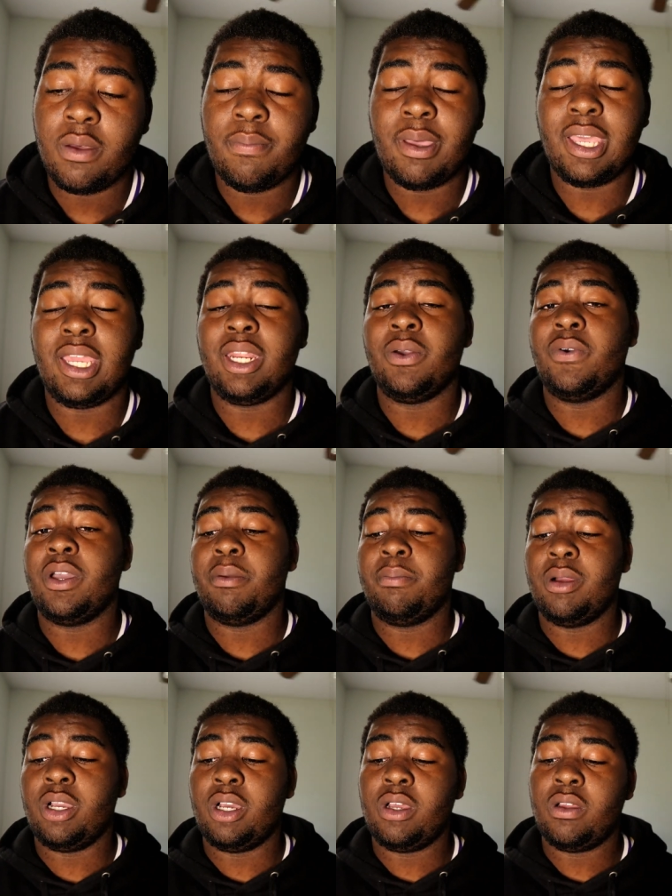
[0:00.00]
But anyway,
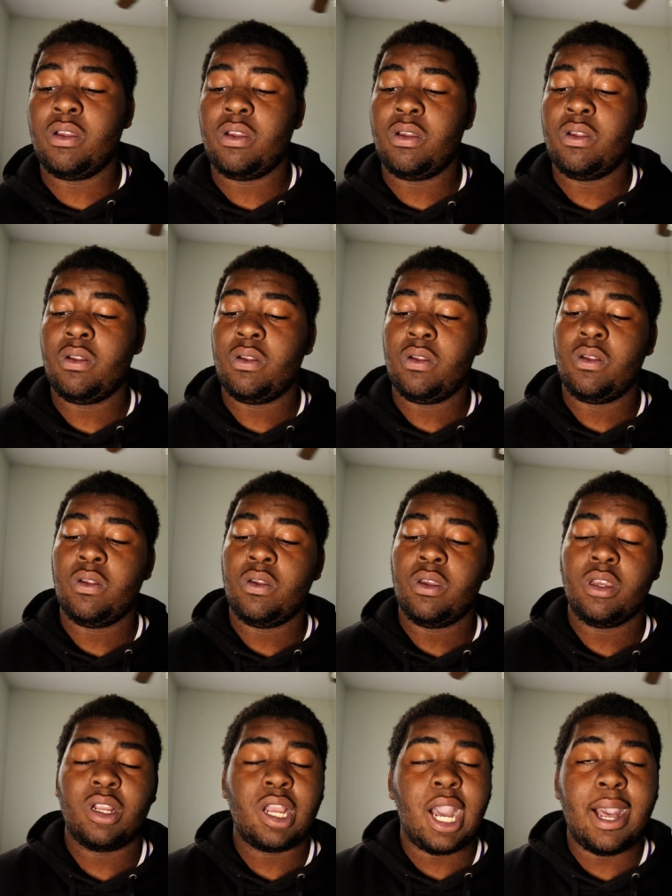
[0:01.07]
bro,
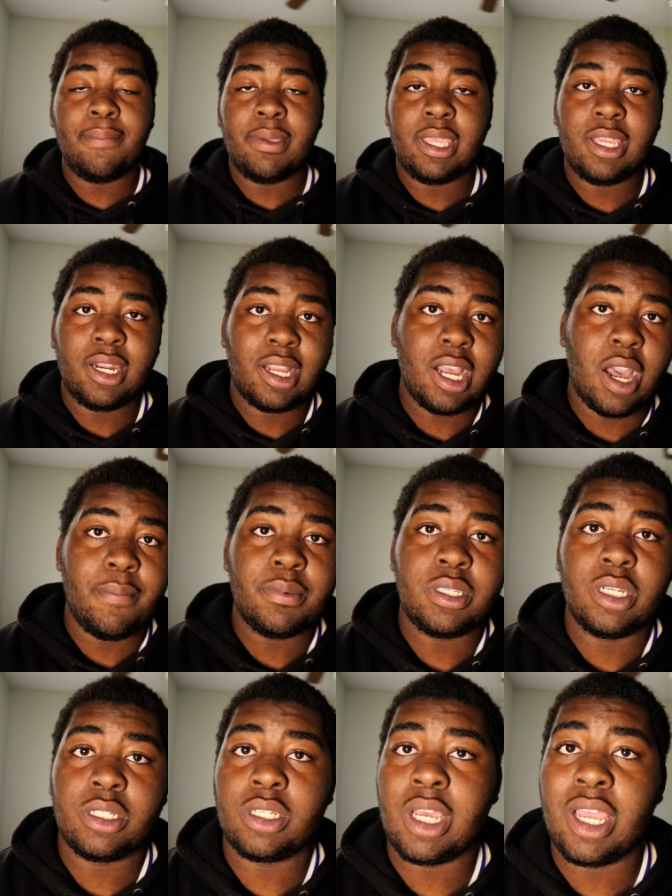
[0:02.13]
comment in the comment
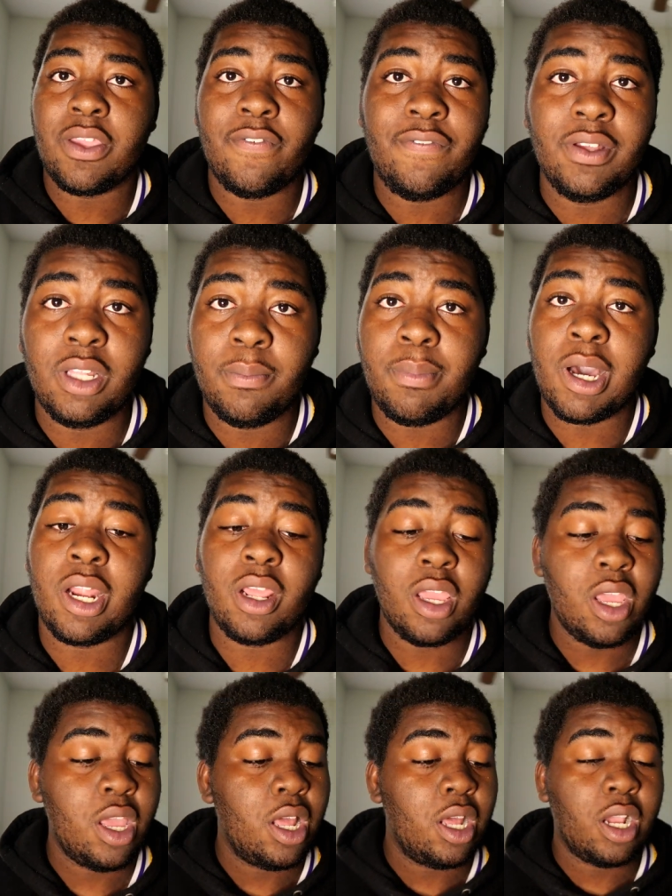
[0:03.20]
section how you feel about it.
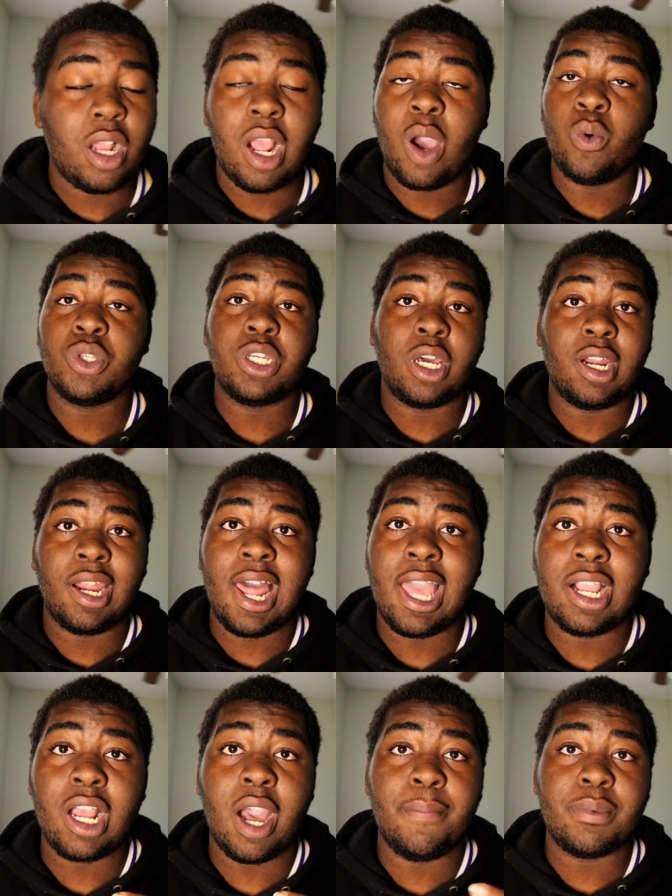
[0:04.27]
I want y'all to
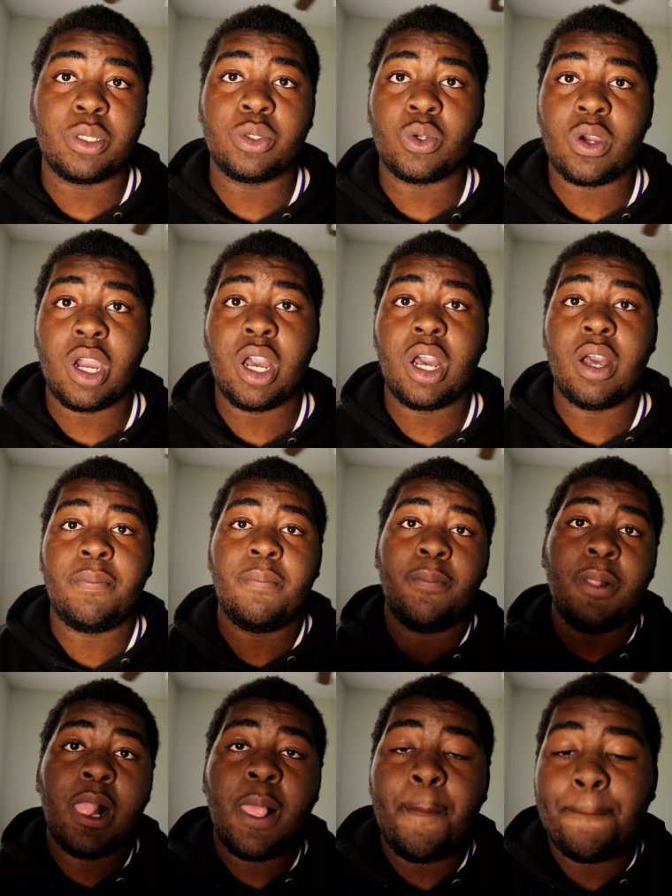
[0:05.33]
like, comment, subscribe.
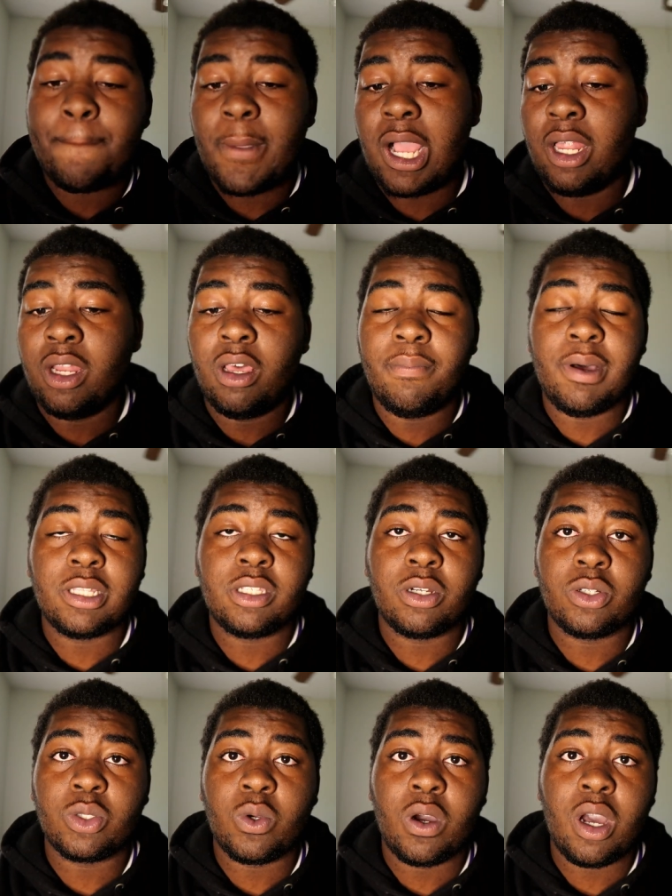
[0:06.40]
I love my
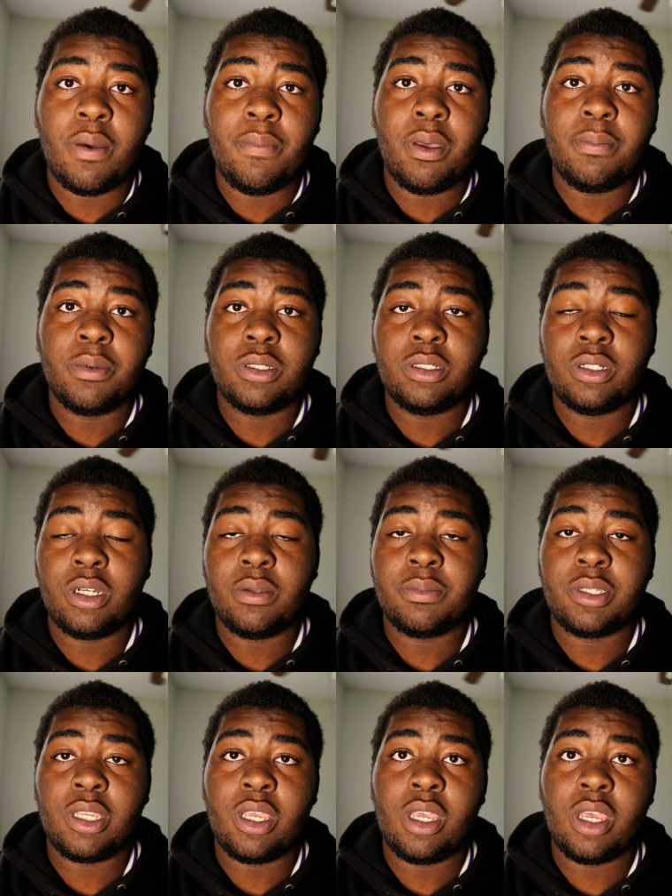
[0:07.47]
Turtle Squad members, you know what I'm
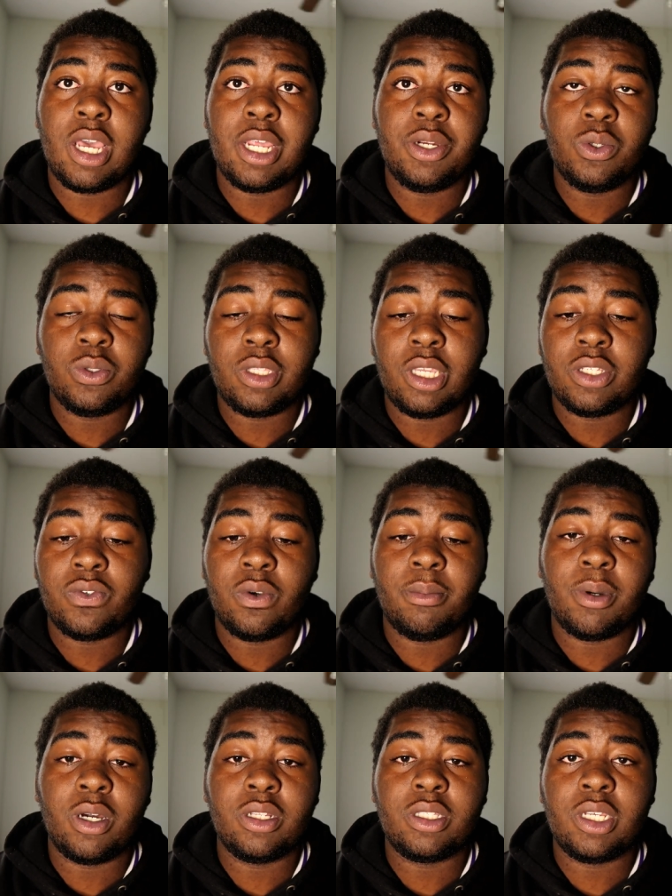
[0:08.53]
saying? I do things for
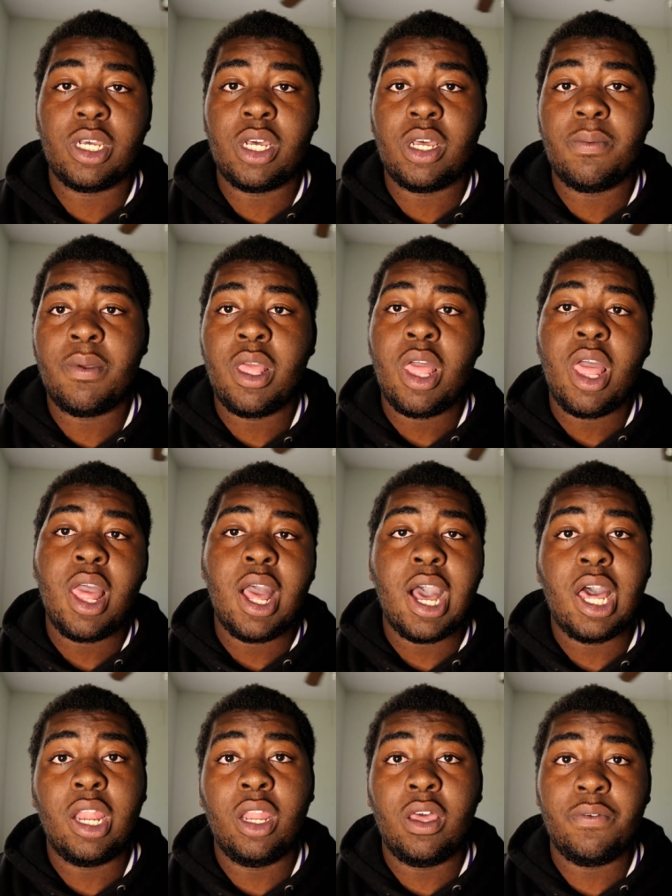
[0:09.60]
them all the time.
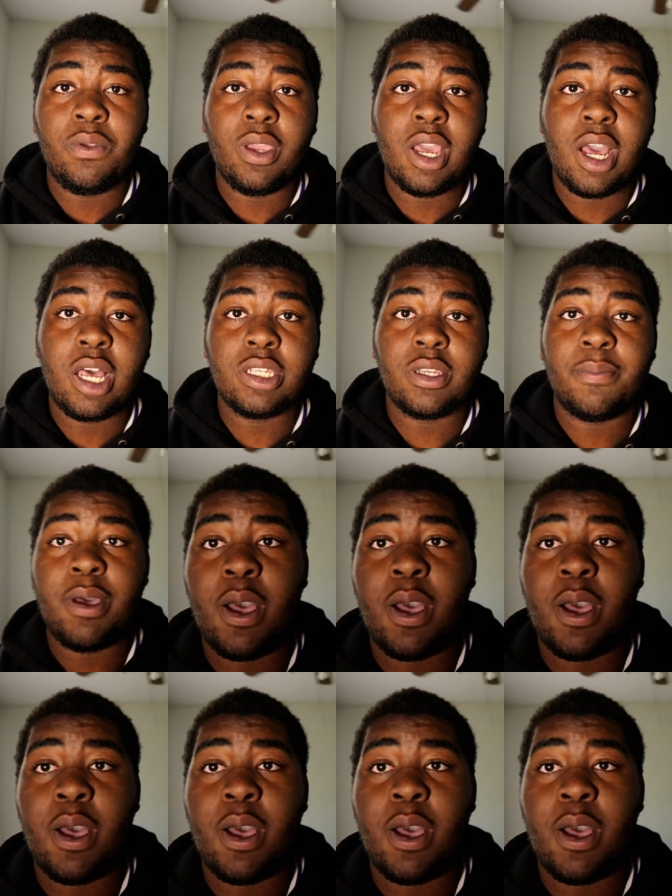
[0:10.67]
I love you guys. I'm